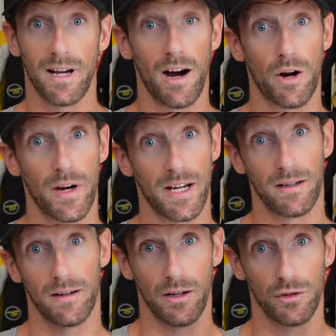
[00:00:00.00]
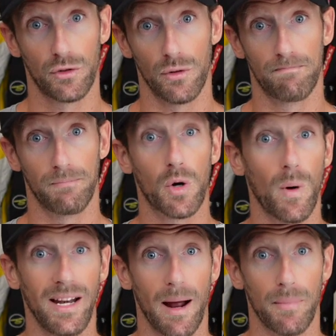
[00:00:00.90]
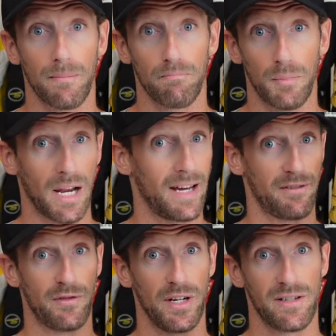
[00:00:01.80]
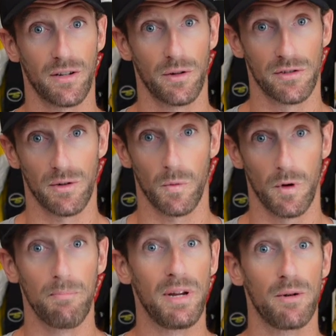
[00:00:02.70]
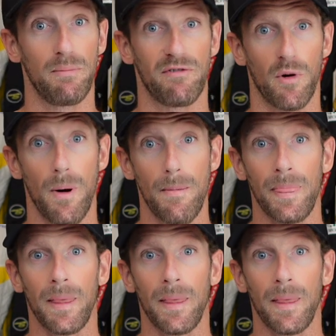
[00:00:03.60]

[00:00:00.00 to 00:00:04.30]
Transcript: car going onto a quali lap, but like 30 seconds or a minute before.